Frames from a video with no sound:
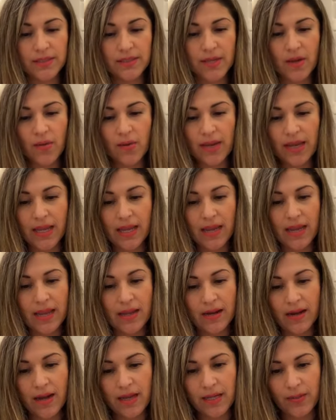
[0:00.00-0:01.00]
So
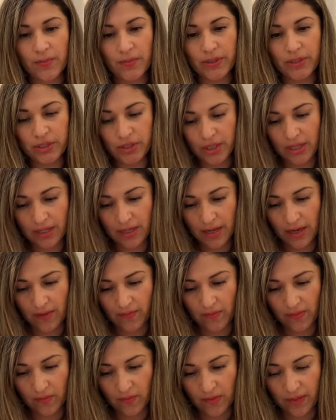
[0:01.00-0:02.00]
again, I appreciate
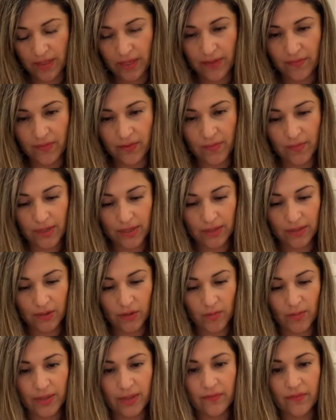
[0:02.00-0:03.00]
everyone giving me a
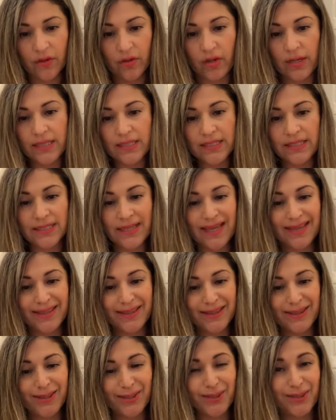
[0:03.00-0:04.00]
little bit of grace as I
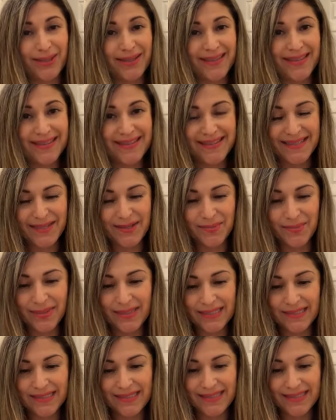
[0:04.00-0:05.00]
learn this new
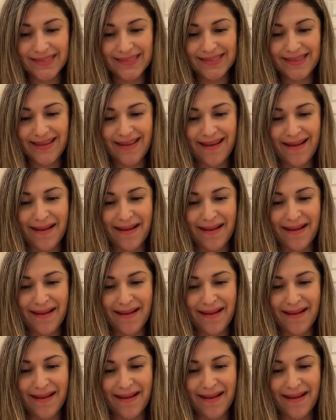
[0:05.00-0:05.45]
business.